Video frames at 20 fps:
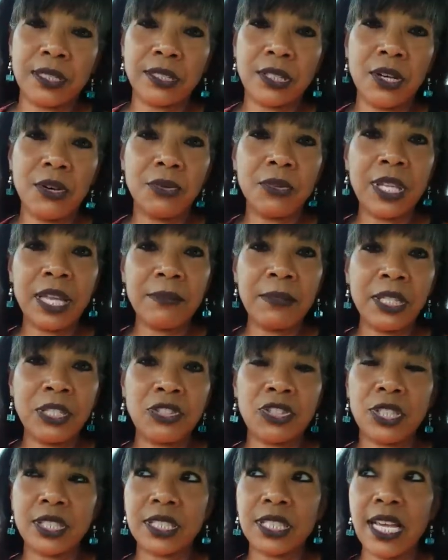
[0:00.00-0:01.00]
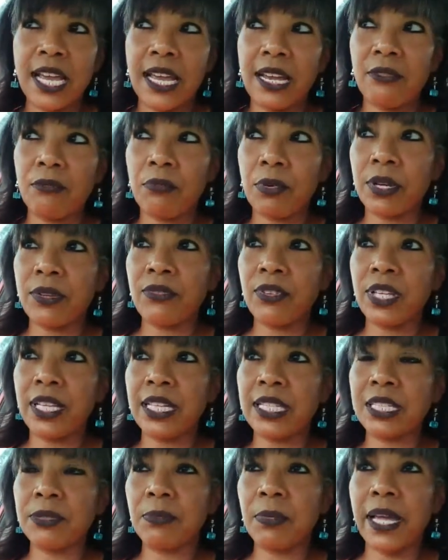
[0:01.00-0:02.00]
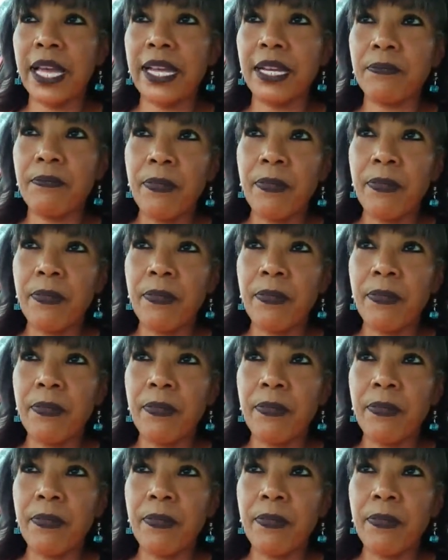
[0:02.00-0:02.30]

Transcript: So let me just kind of briefly explain.